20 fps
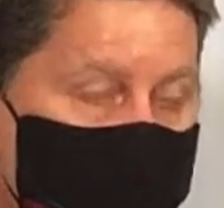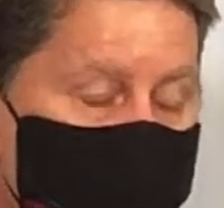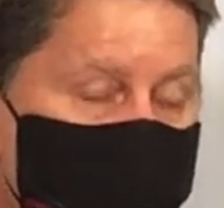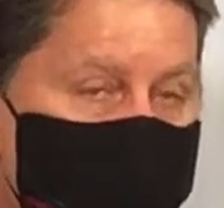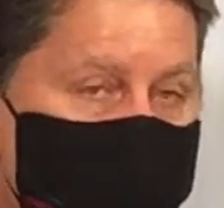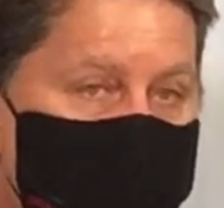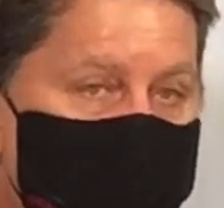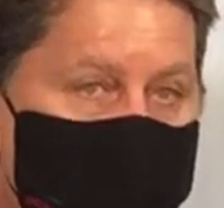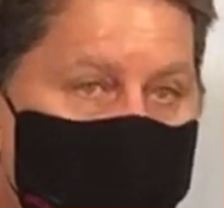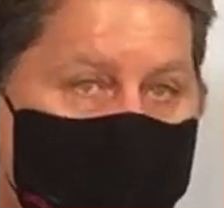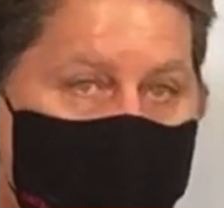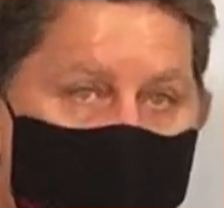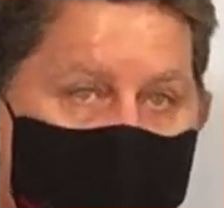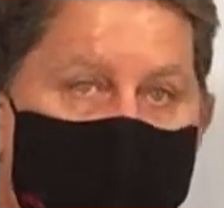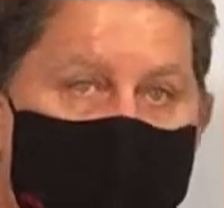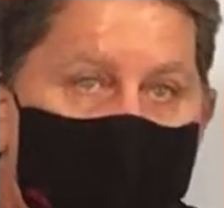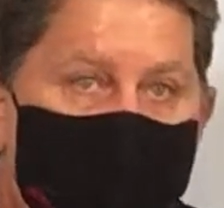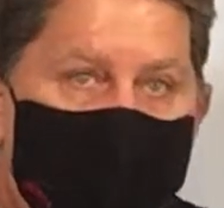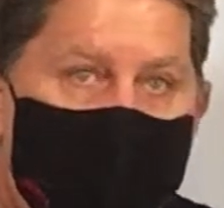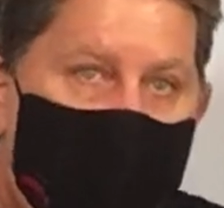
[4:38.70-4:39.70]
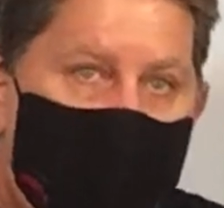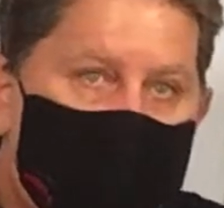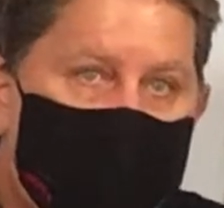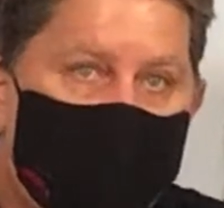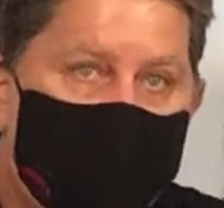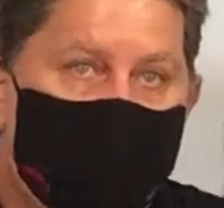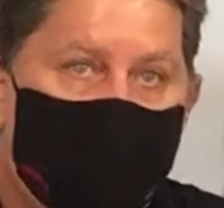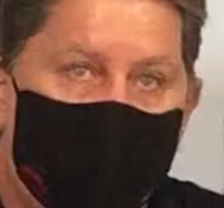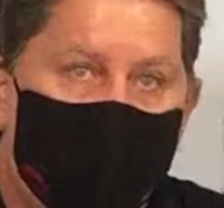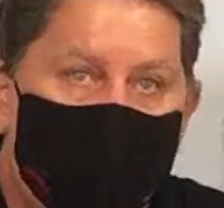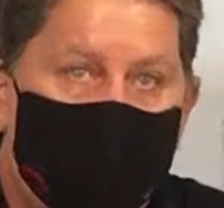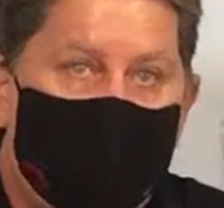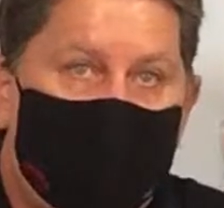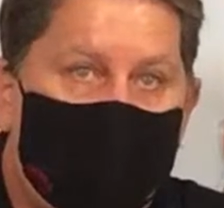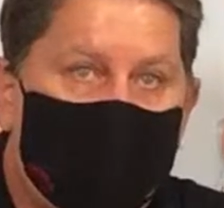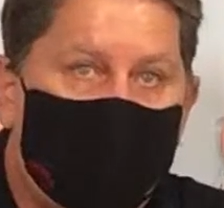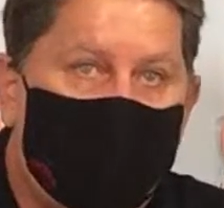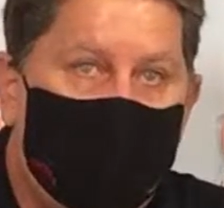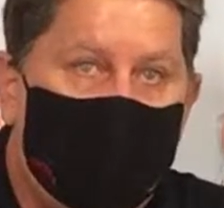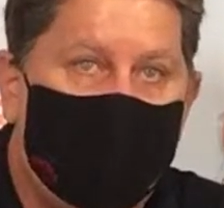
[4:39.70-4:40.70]
lose, you want to get back in there and
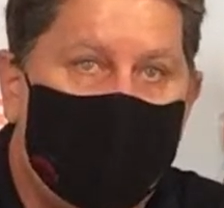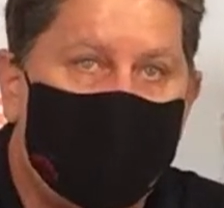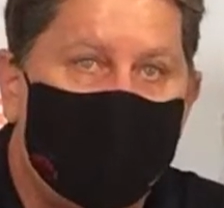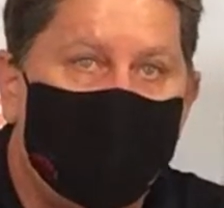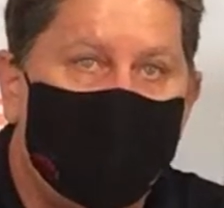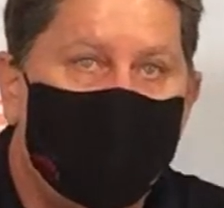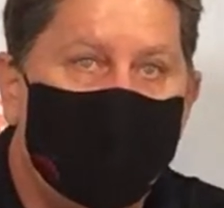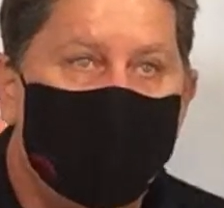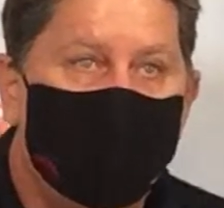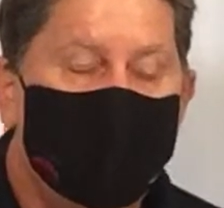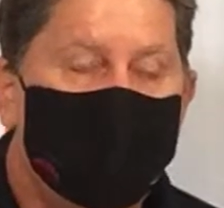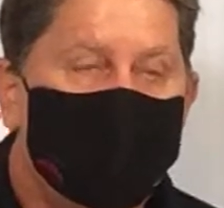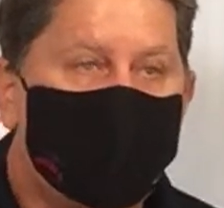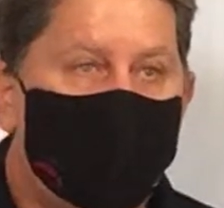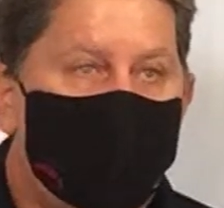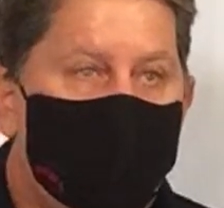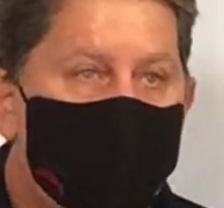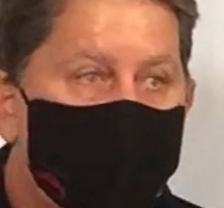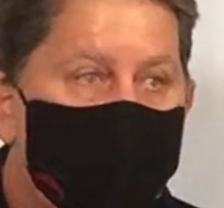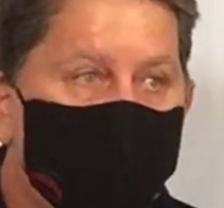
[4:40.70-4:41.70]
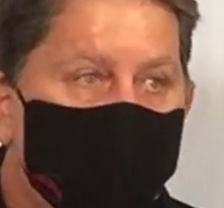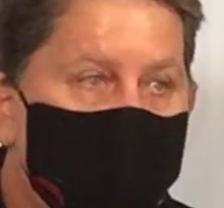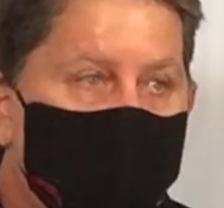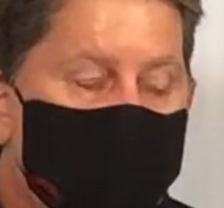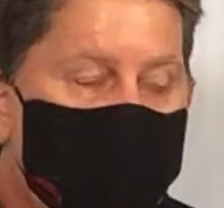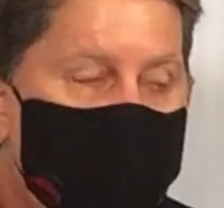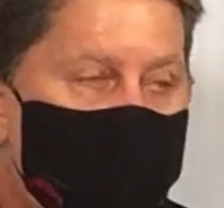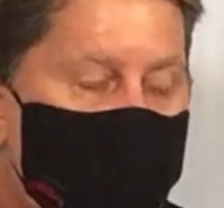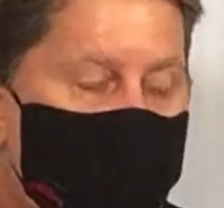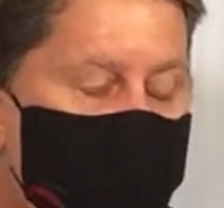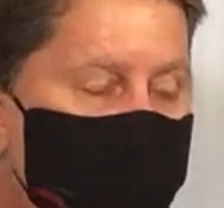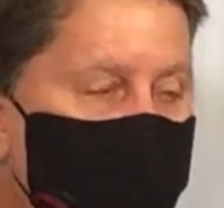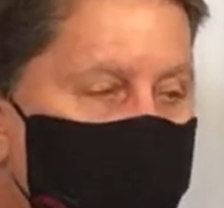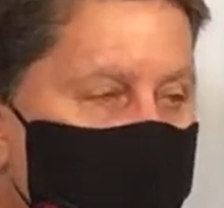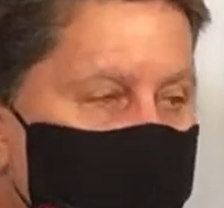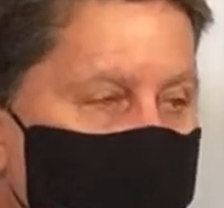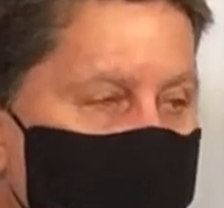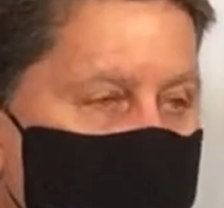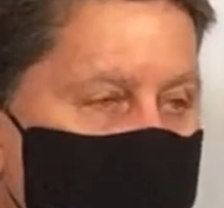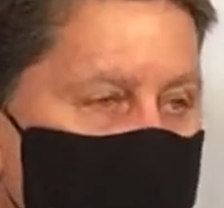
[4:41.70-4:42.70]
play again so you can win again.